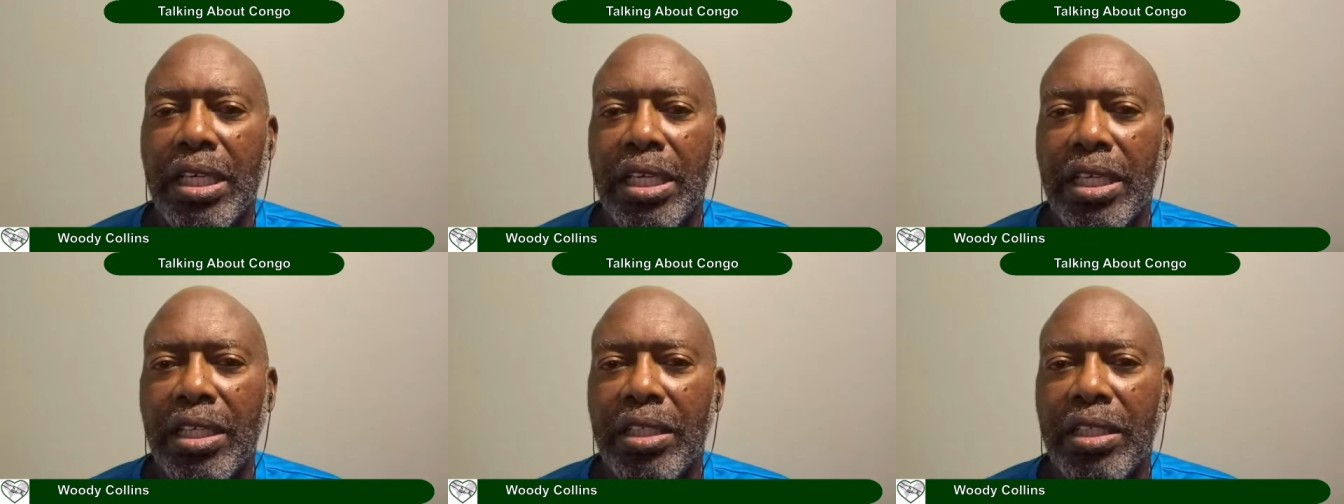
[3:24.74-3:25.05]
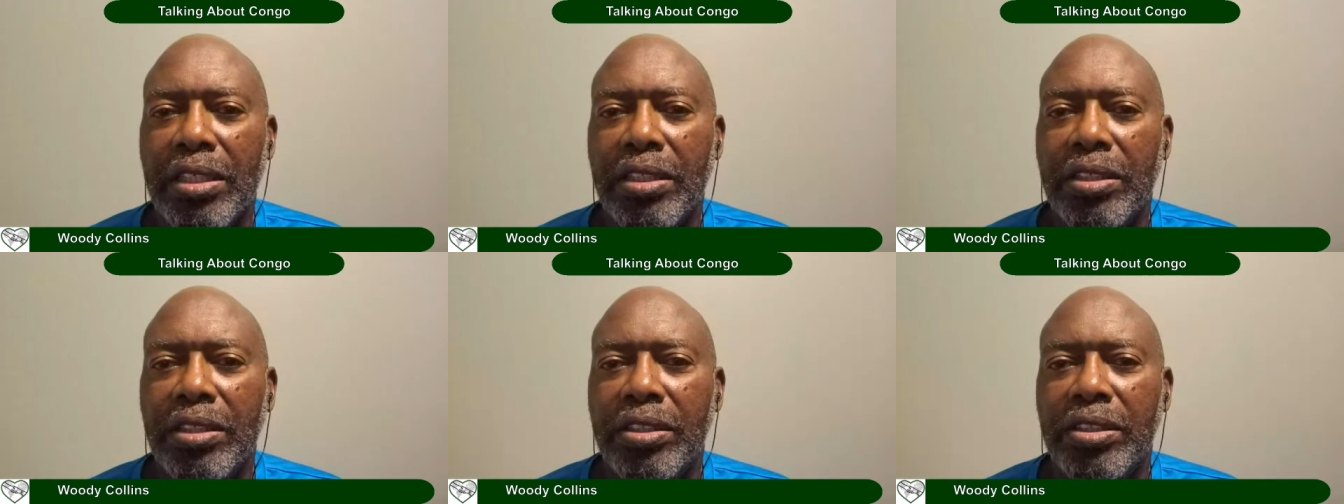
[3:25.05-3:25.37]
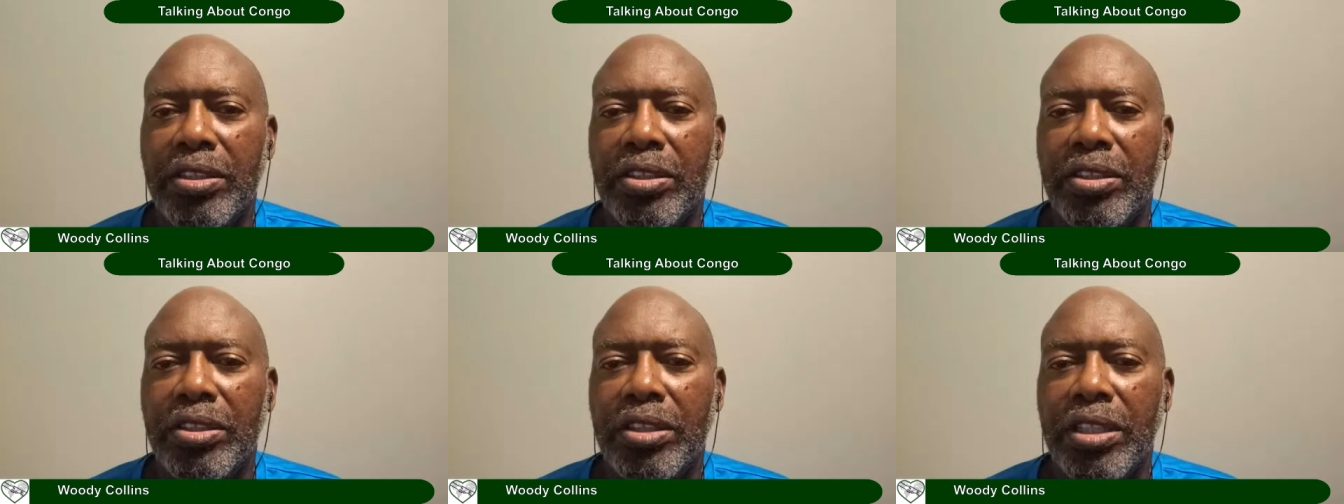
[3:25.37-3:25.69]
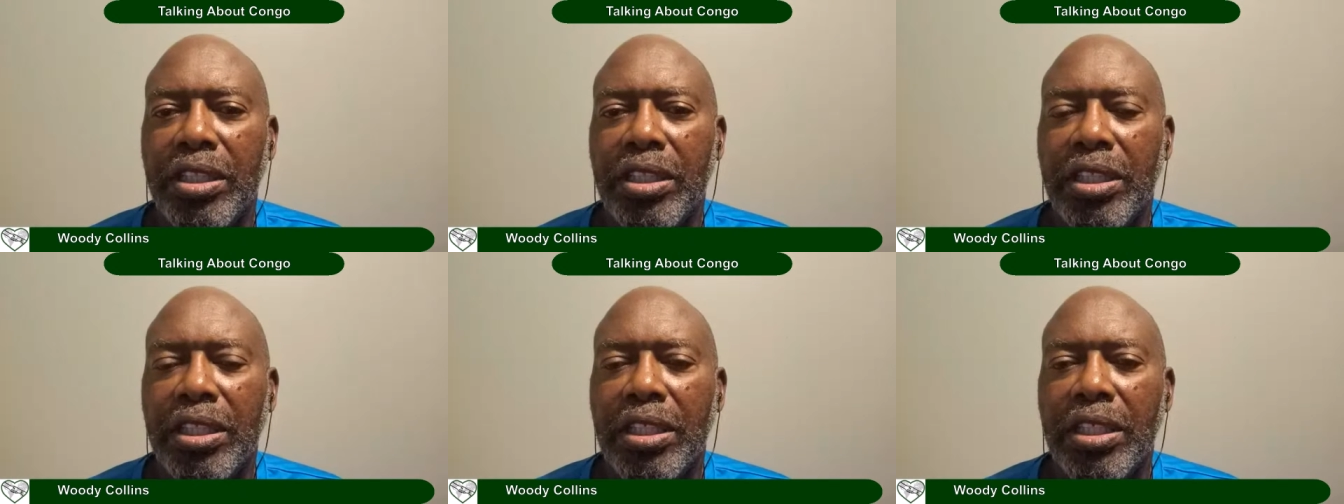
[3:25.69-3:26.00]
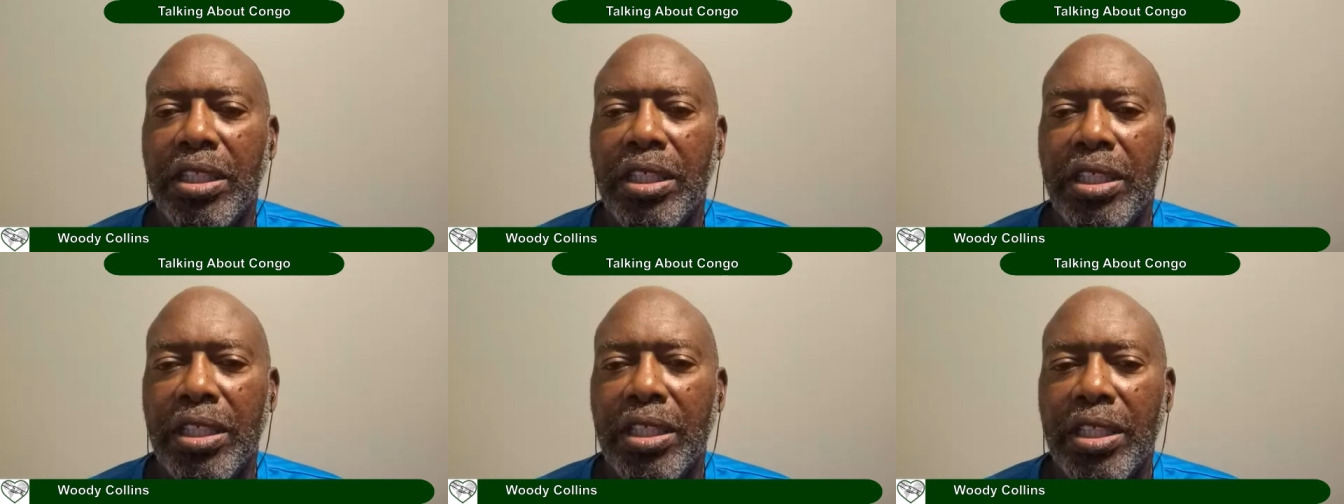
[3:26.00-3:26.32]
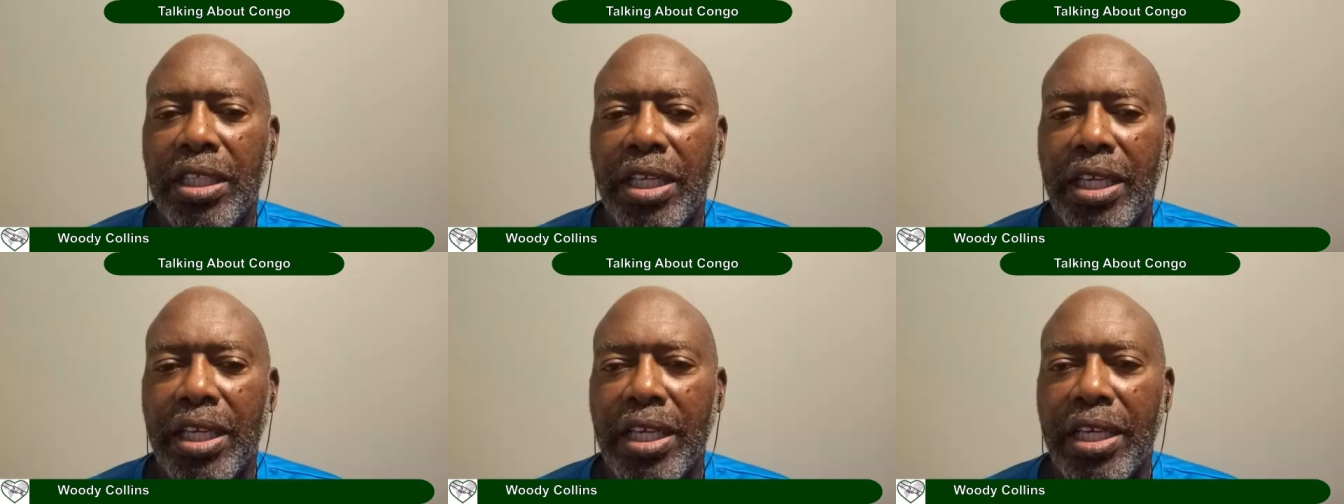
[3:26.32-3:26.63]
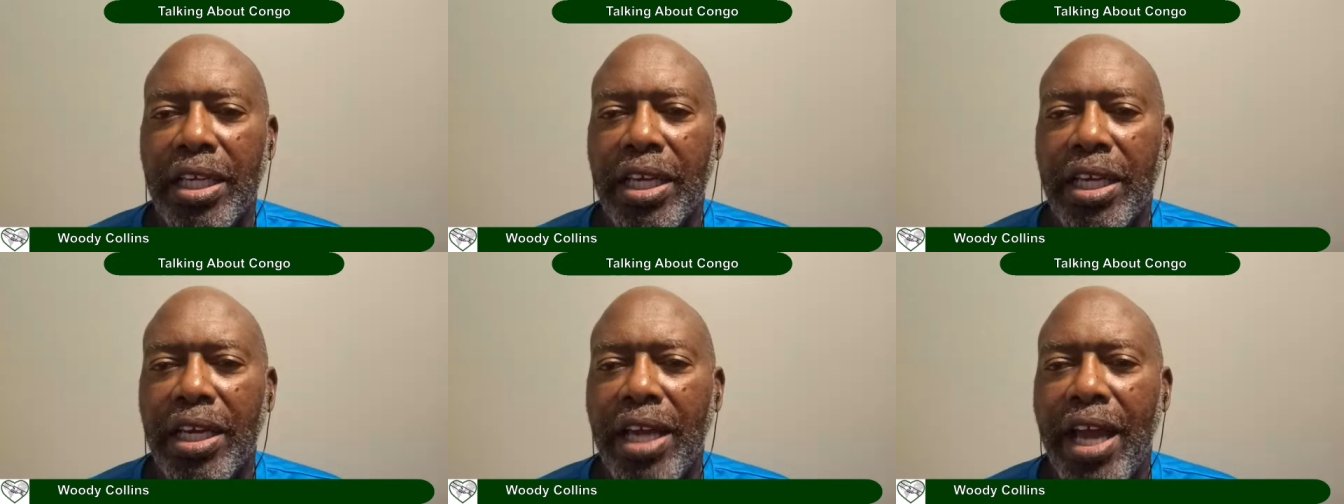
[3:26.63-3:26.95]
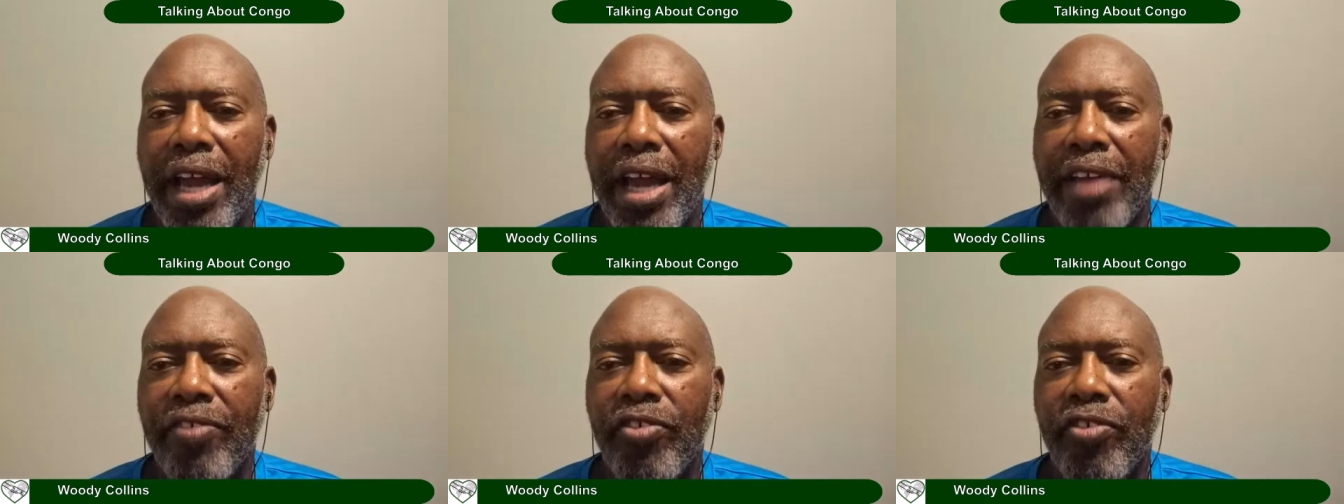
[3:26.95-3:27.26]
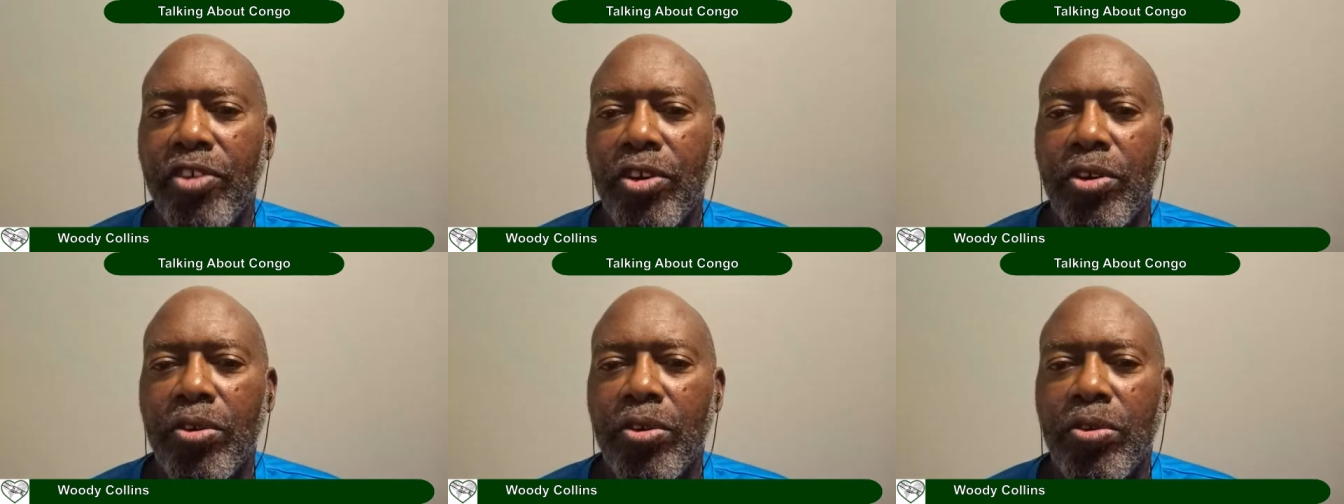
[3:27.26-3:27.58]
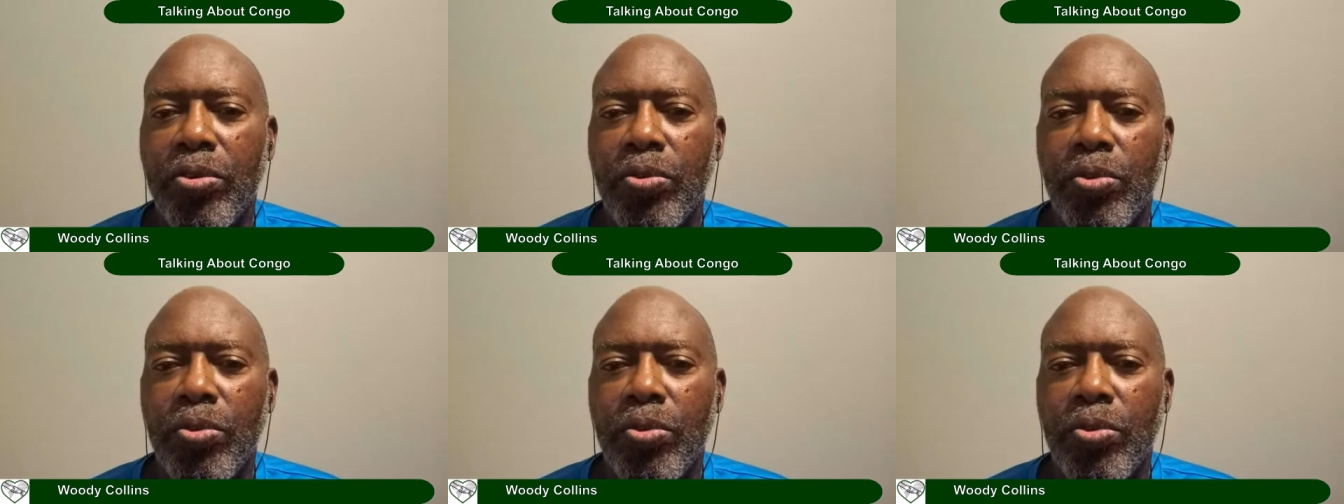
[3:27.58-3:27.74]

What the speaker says: is the hydro,